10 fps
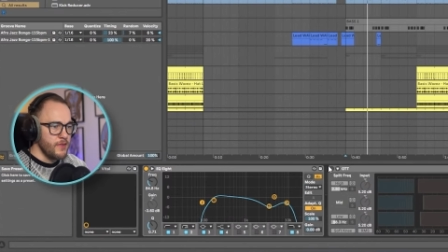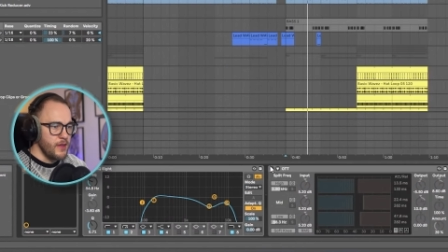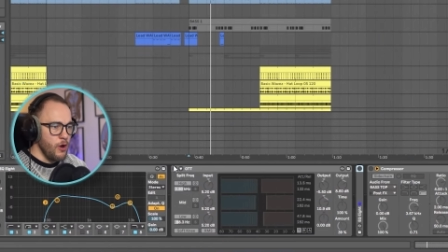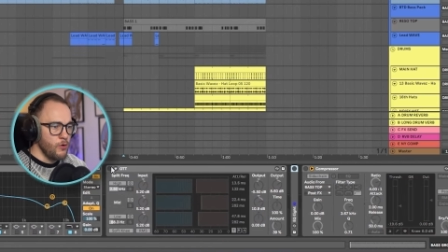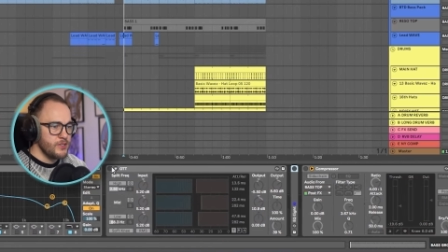
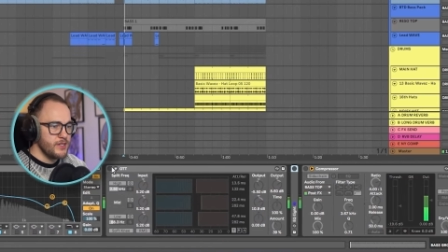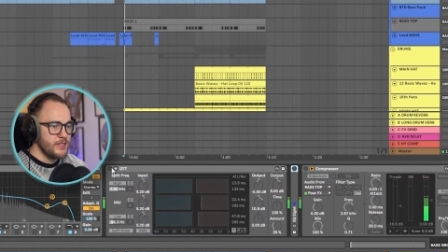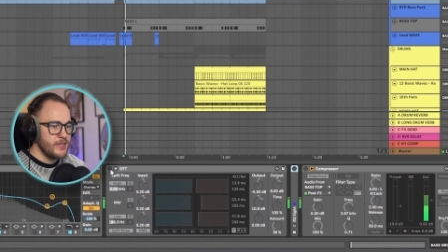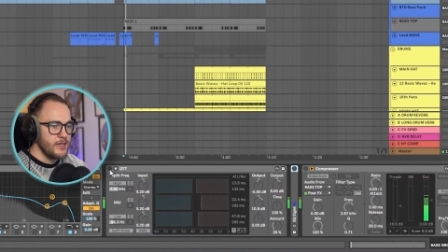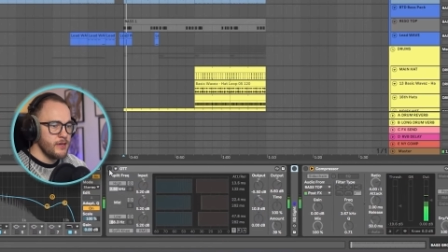the
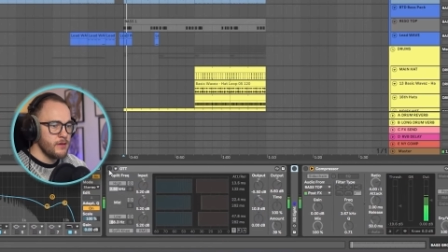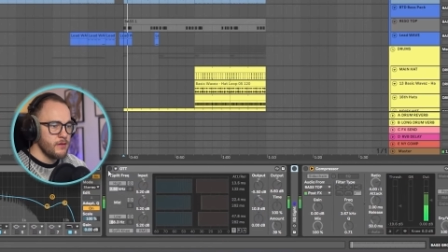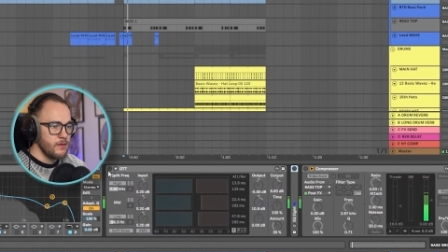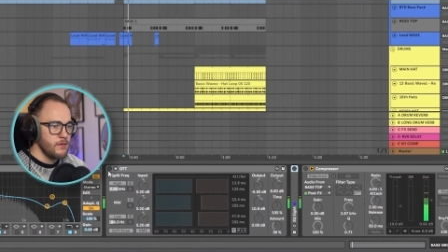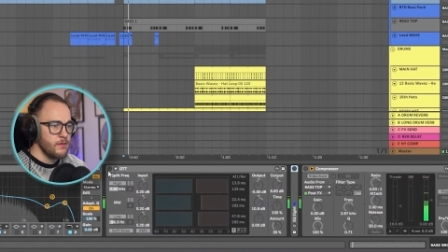OTT
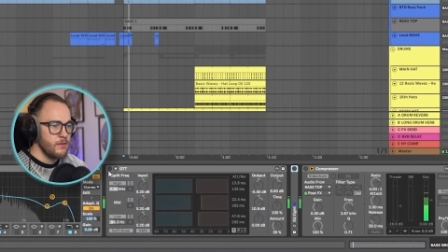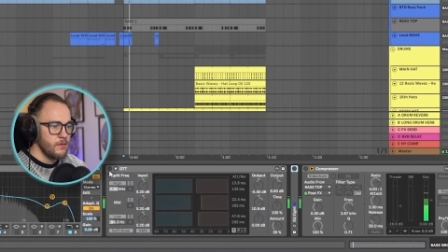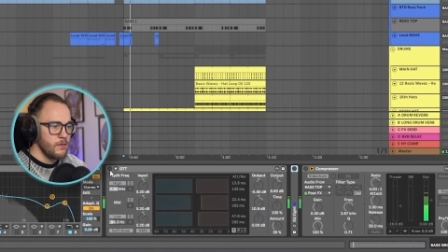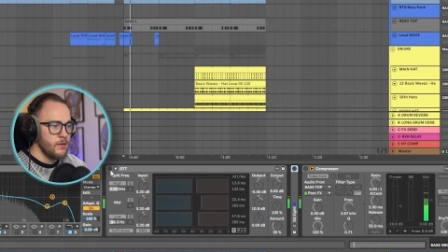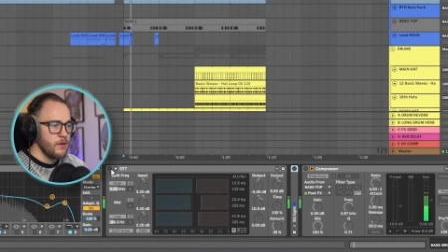
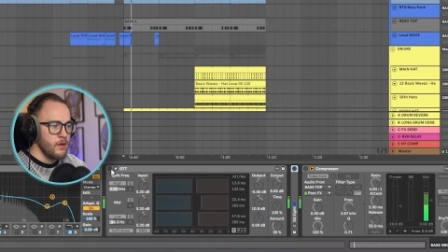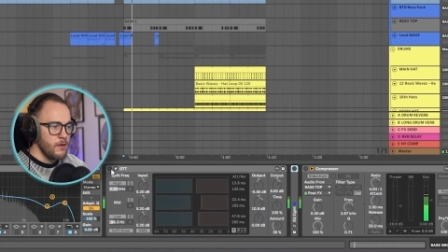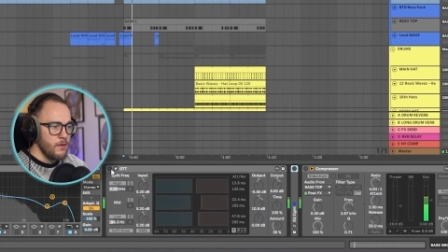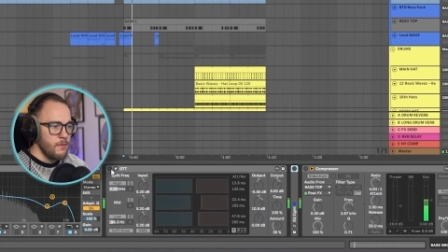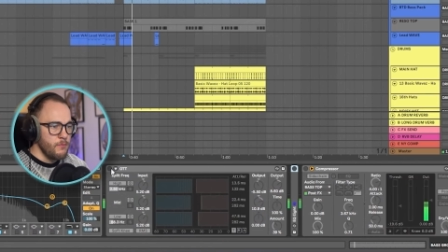
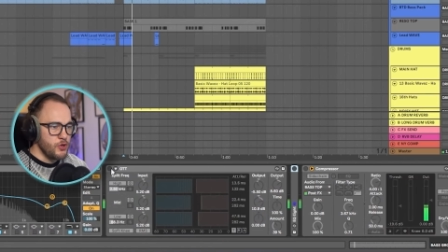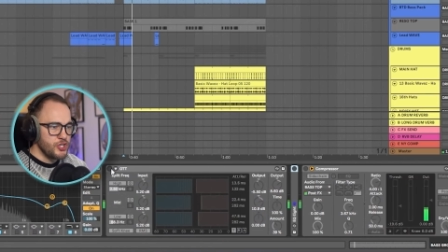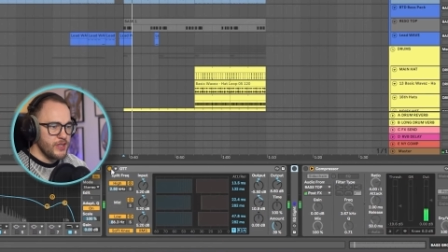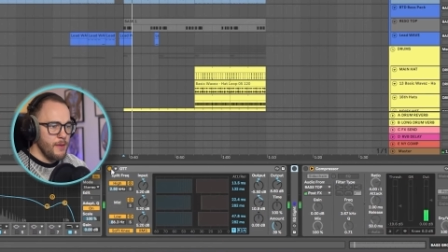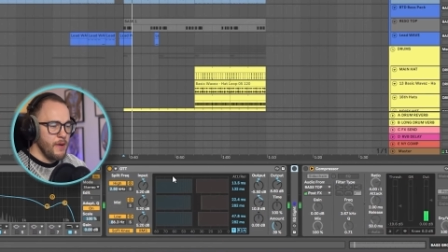
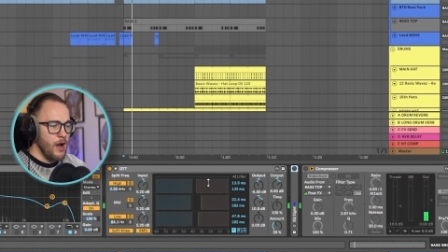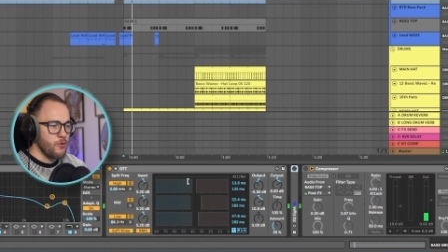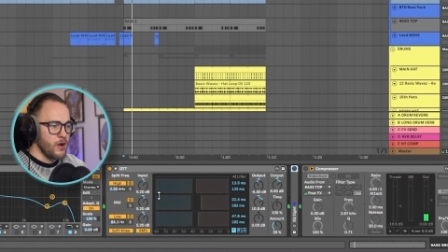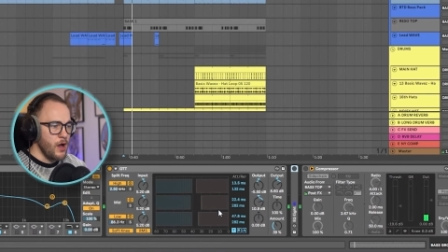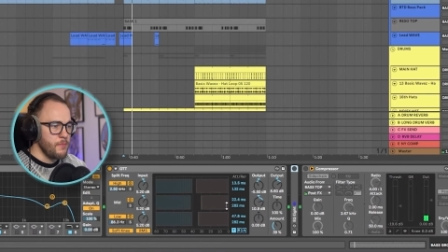pushing that
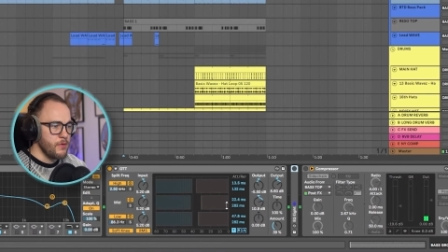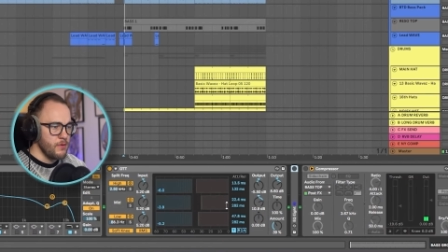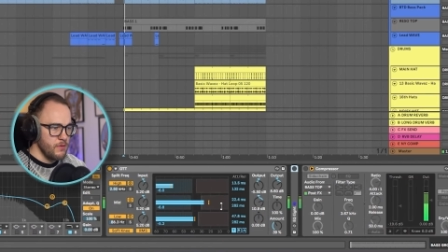power up.